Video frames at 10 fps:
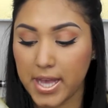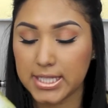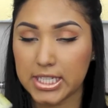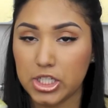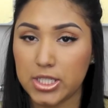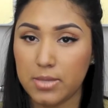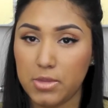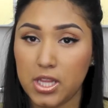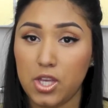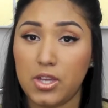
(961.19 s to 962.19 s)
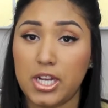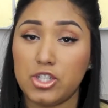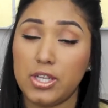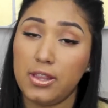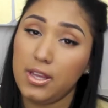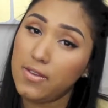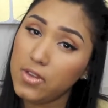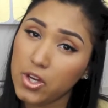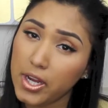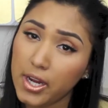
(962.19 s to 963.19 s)
mask, it's just something that you can actually
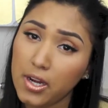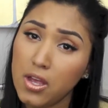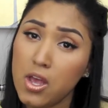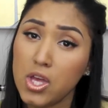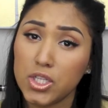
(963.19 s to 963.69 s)
leave in your hair.